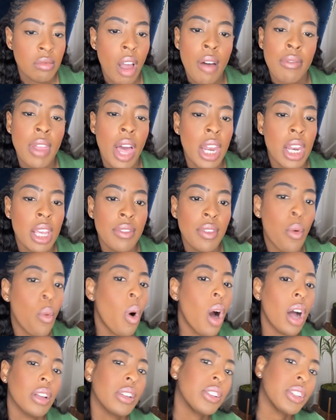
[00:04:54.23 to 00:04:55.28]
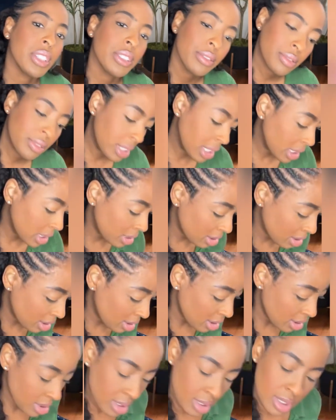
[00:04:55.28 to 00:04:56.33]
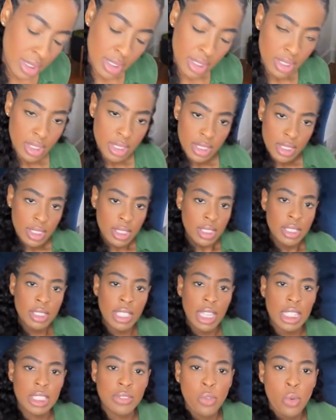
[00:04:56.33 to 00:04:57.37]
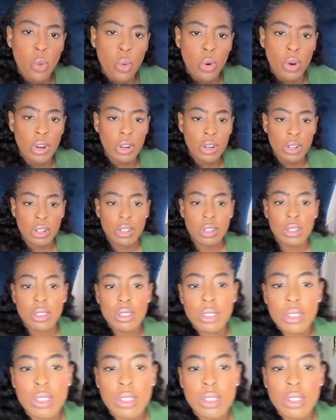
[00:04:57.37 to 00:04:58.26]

I'm not even watching. That's for